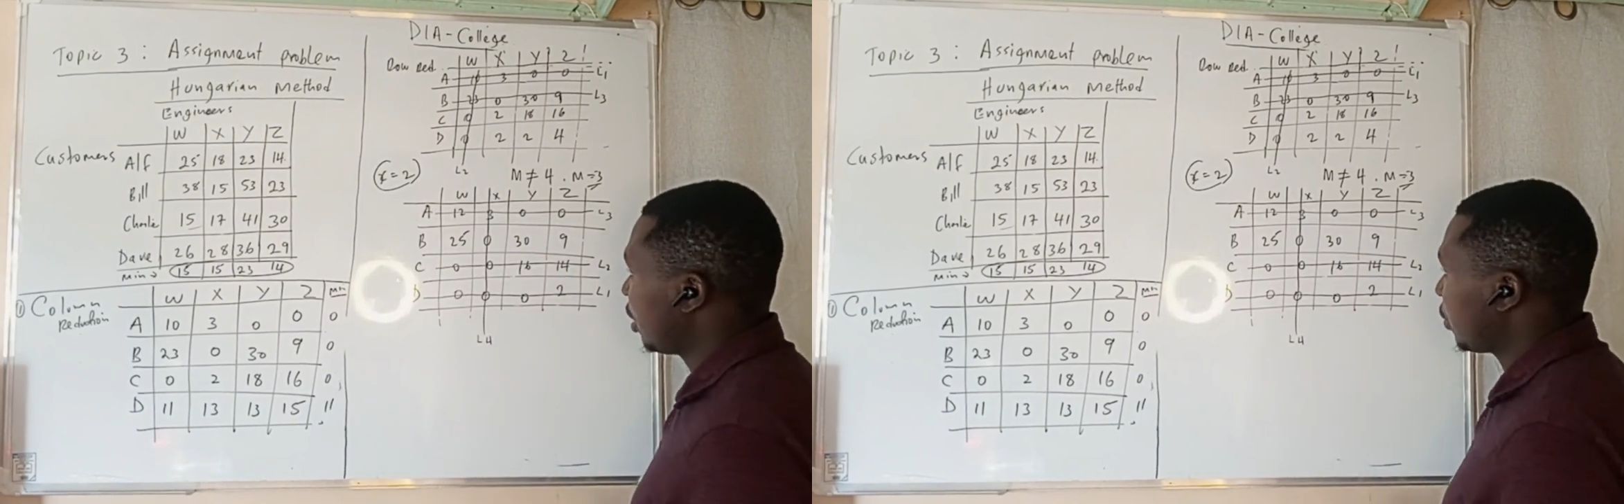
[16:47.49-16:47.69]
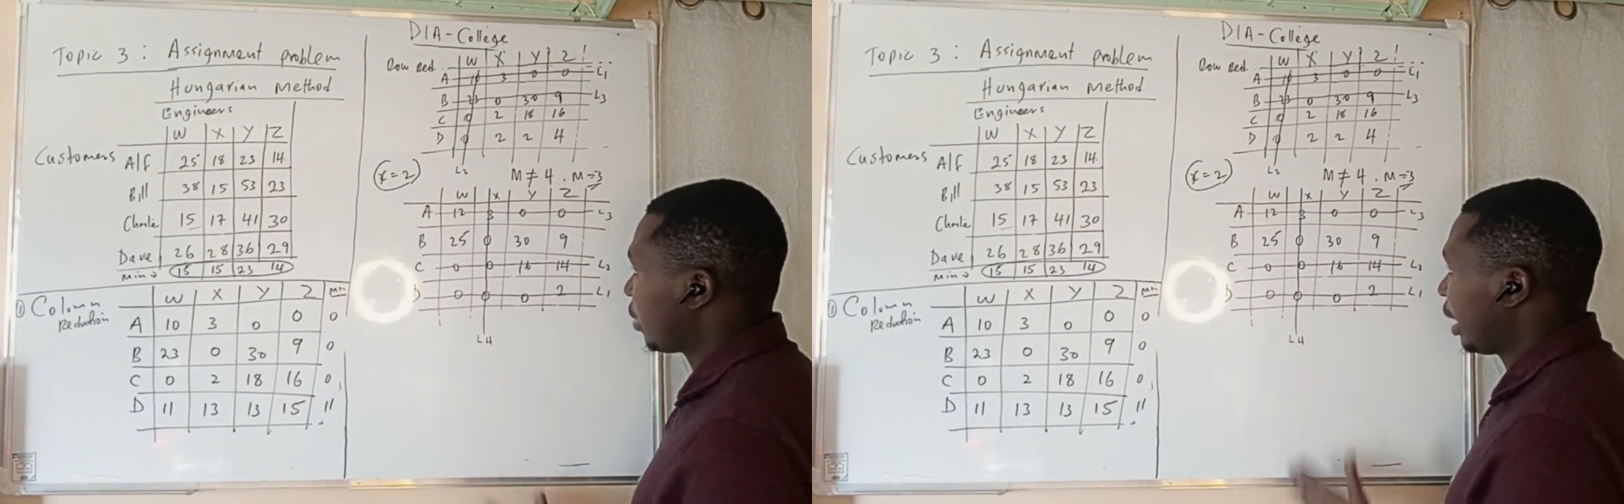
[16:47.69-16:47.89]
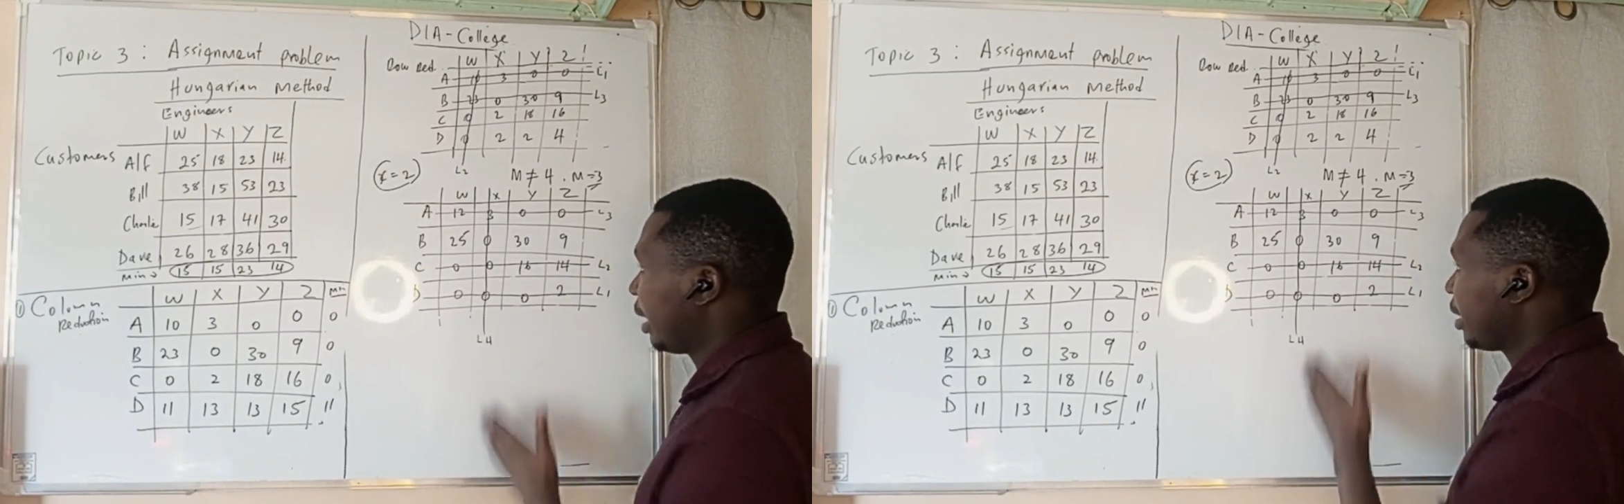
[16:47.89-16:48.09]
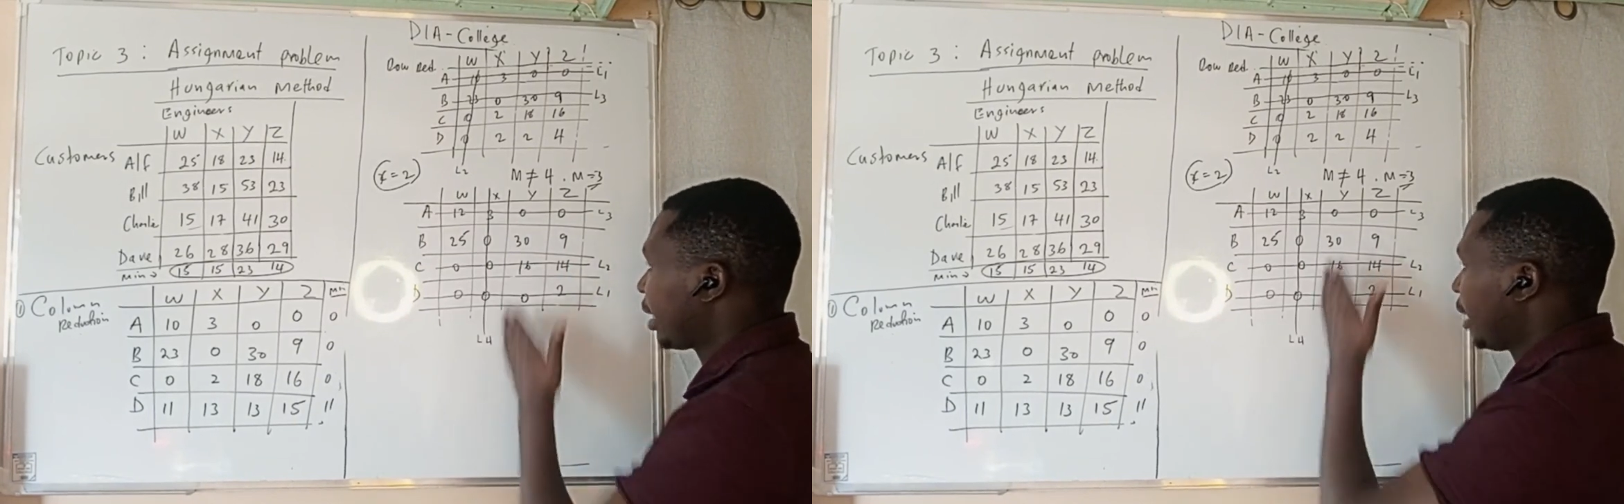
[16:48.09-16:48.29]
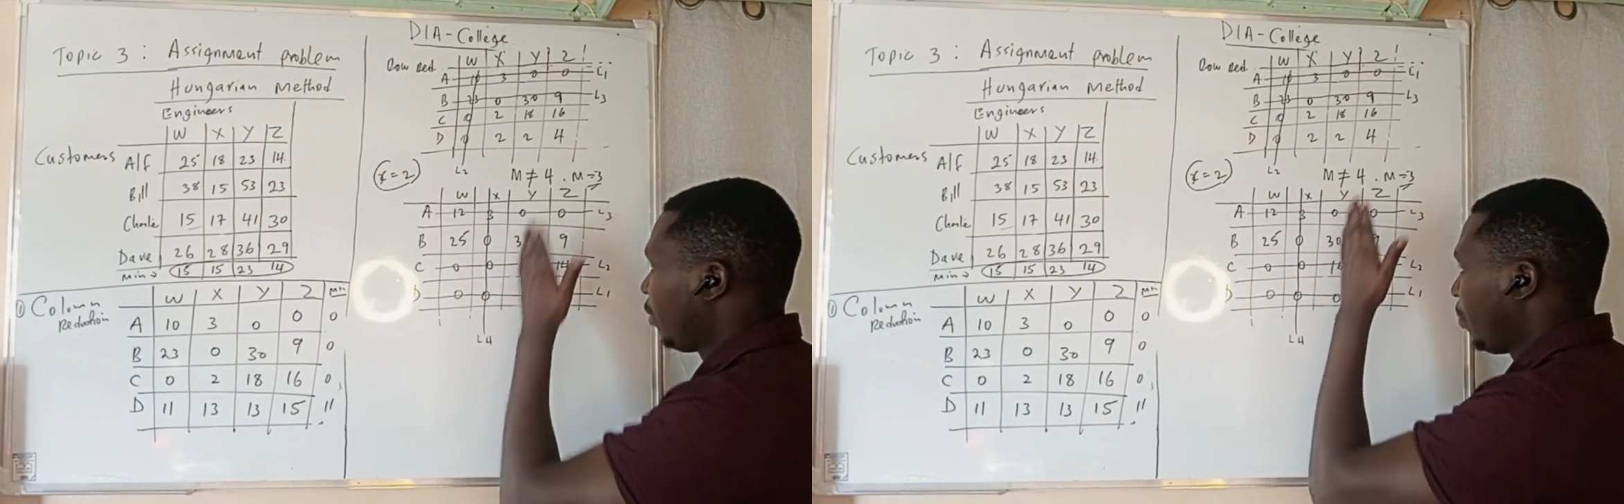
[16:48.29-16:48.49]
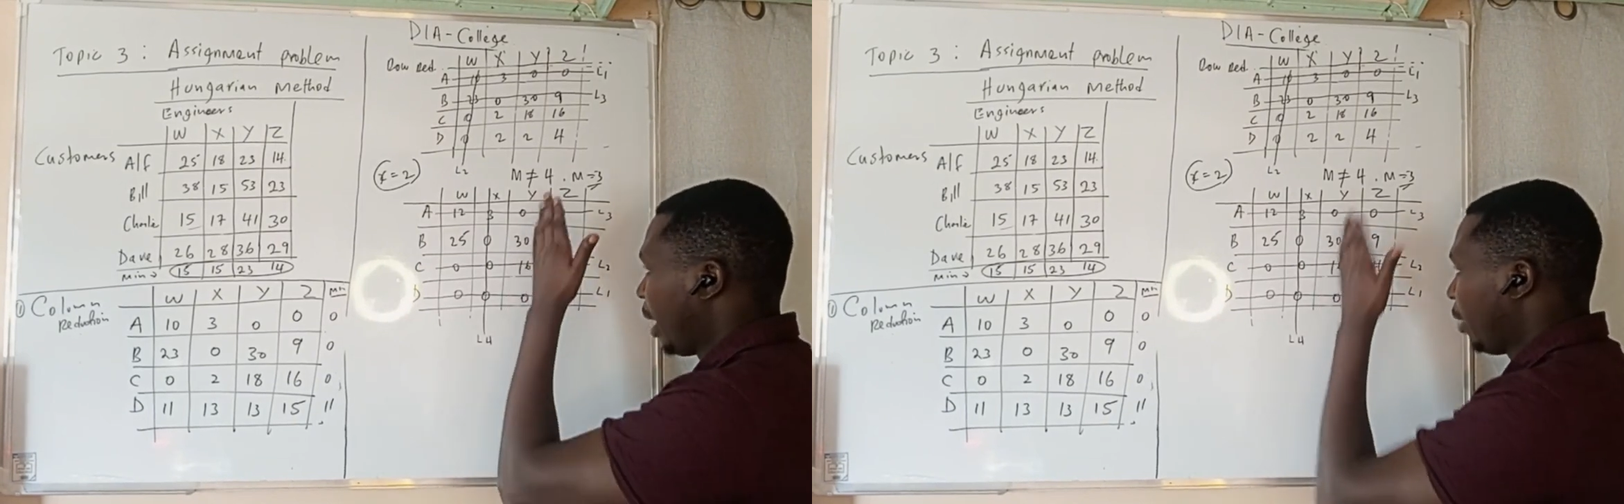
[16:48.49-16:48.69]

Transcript: you can either cover by